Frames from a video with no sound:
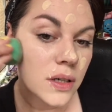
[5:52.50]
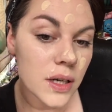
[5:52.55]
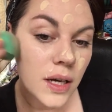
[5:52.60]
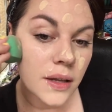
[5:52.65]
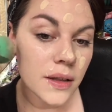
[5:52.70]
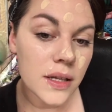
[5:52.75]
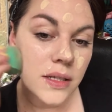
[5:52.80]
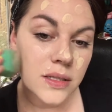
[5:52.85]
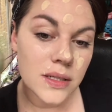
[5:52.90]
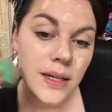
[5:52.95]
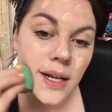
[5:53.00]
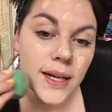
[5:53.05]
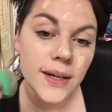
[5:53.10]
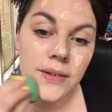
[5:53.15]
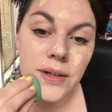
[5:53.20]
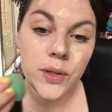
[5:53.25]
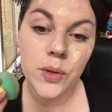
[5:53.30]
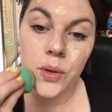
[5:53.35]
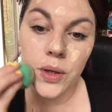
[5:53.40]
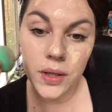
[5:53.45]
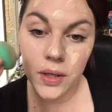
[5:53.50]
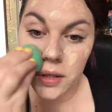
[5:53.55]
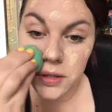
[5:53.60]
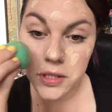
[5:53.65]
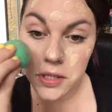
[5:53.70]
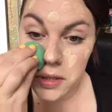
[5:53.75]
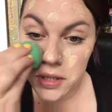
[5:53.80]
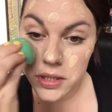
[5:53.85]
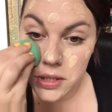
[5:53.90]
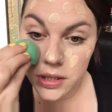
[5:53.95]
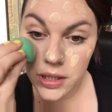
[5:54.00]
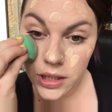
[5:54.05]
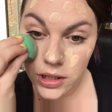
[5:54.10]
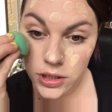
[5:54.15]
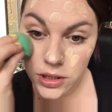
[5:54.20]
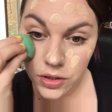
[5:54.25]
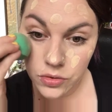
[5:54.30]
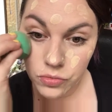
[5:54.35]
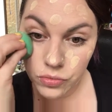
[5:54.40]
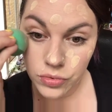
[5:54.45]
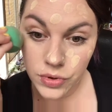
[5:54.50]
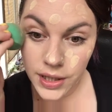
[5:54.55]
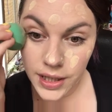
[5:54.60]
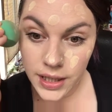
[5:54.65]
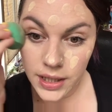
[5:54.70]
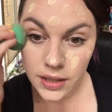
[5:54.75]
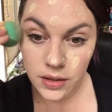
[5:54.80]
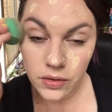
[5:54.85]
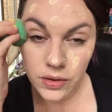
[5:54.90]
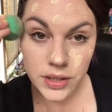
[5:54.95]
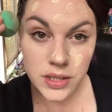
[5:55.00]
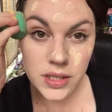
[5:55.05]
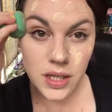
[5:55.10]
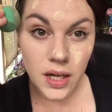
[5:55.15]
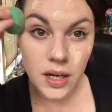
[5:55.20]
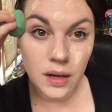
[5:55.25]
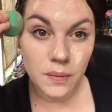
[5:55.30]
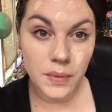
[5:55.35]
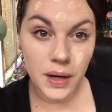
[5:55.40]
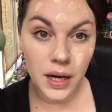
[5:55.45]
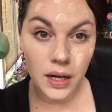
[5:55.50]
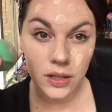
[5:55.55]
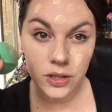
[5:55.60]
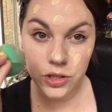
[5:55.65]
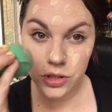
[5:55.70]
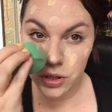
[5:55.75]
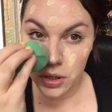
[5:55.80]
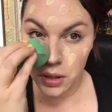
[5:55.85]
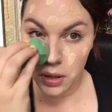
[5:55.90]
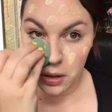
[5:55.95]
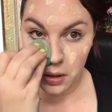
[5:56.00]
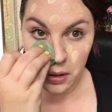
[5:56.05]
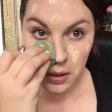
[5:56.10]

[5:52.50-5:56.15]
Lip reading: Yeah, that's layering quite nicely. This is actually a really nice colour match.